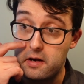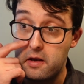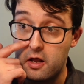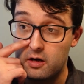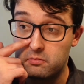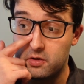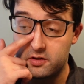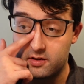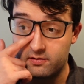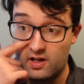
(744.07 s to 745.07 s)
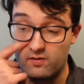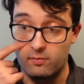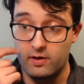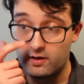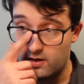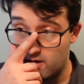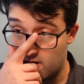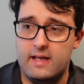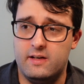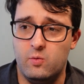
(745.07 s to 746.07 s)
not much survivability,
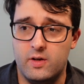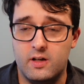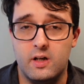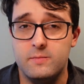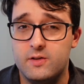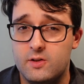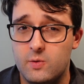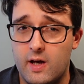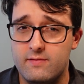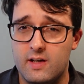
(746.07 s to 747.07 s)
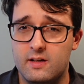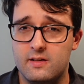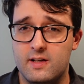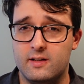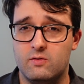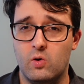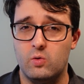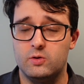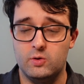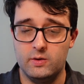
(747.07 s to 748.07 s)
and when it comes to heavy hitters like the
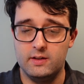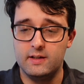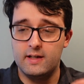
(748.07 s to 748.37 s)
Rogel Dorn,